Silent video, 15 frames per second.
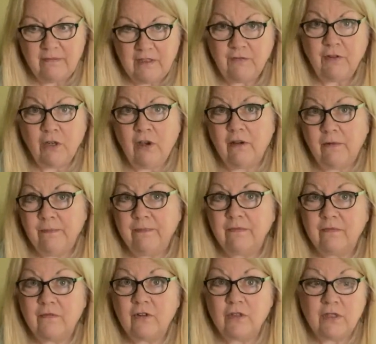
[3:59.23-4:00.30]
difficult
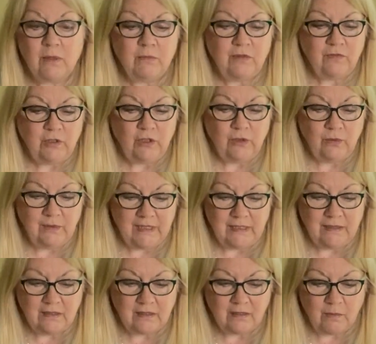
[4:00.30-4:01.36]
for some of you
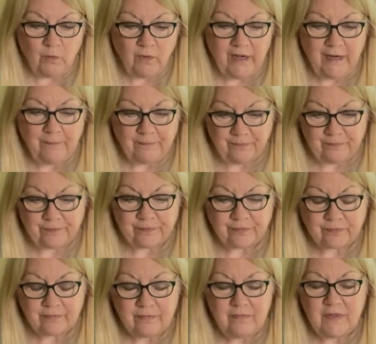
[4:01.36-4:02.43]
in some way.
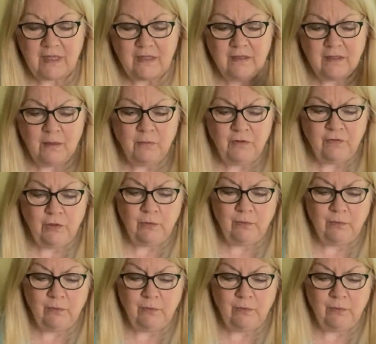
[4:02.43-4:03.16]
Some of you